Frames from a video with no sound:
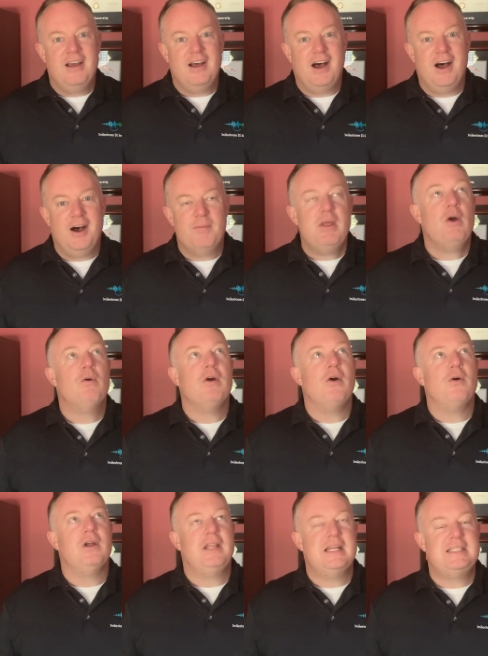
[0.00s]

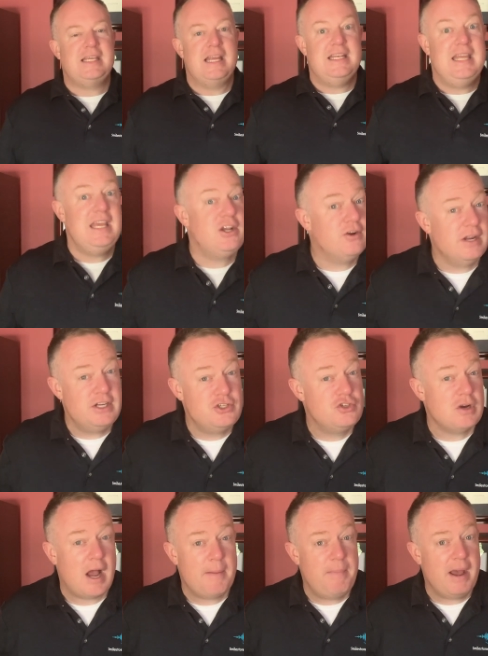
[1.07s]
or let's say decreased
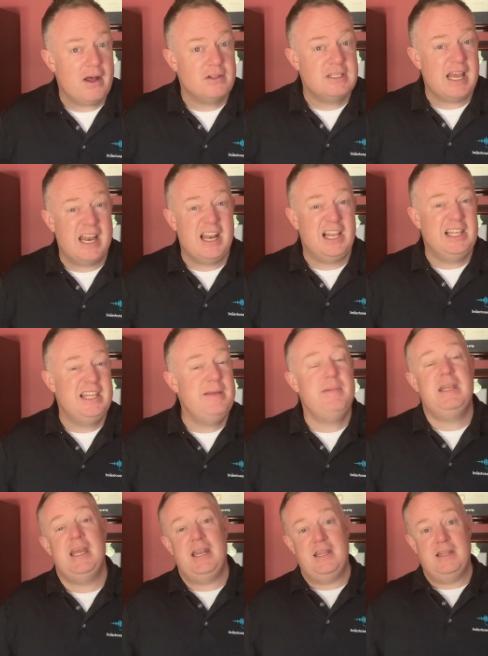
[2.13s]
dropouts and
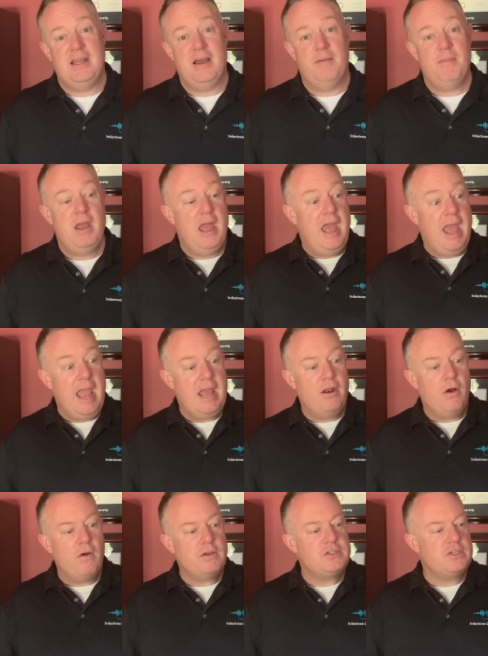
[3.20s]
eliminated them. And
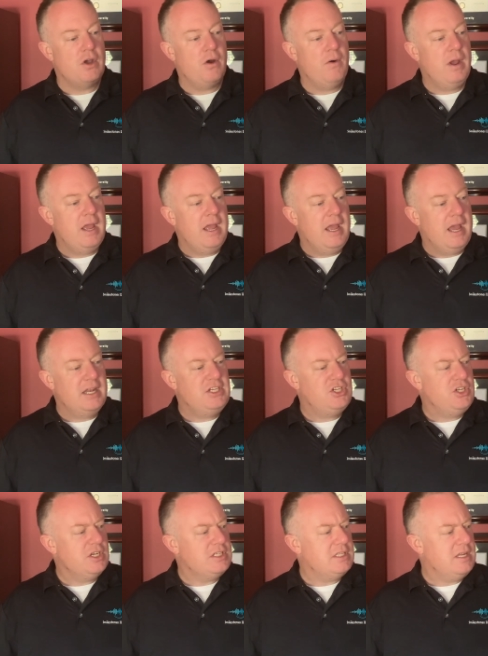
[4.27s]
also, it's
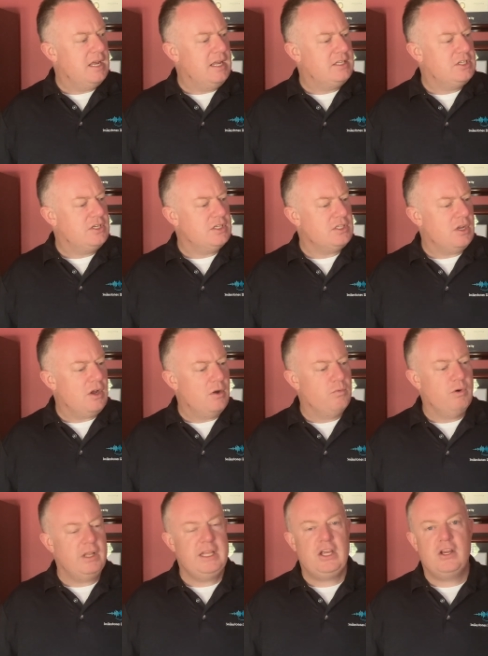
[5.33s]
just a
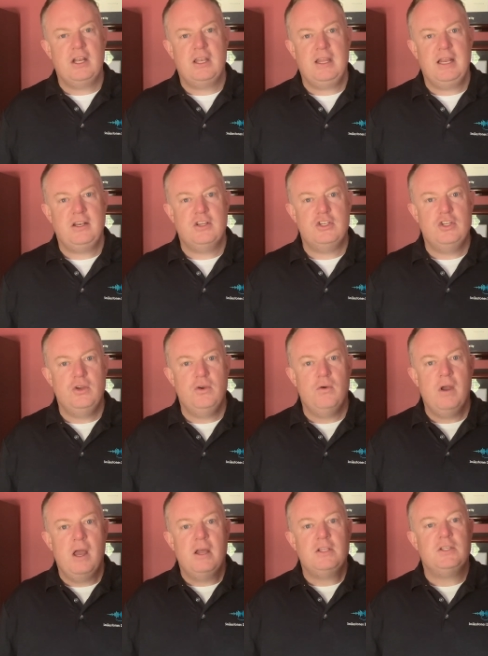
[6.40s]
really good thing to
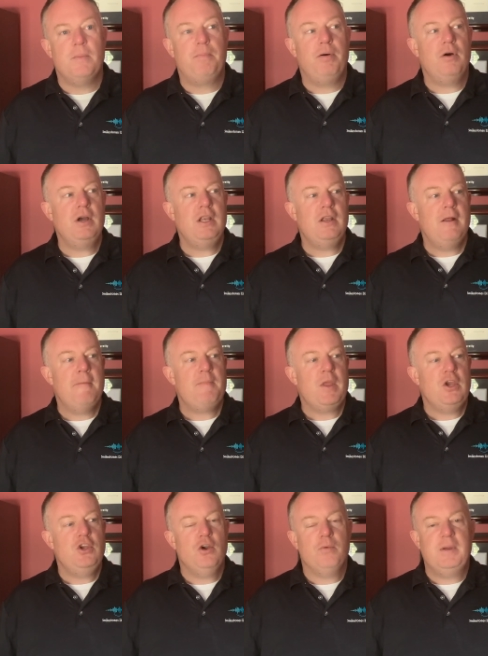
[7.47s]
do to put
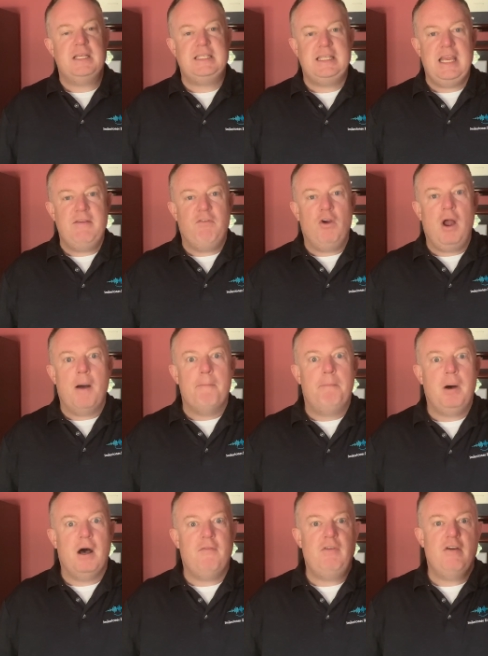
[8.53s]
your receiver
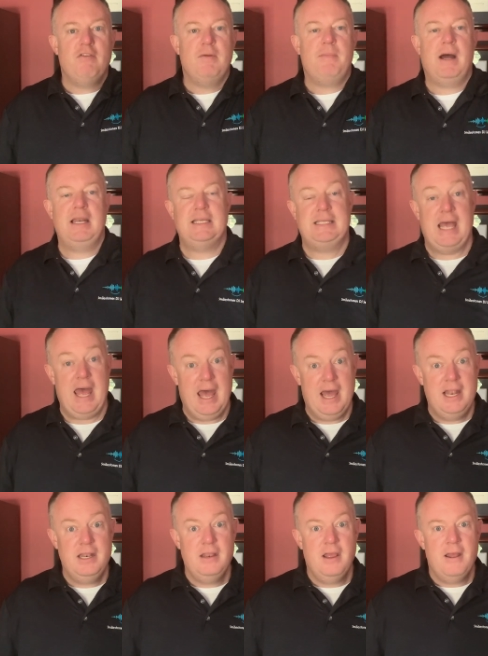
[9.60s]
above everybody's head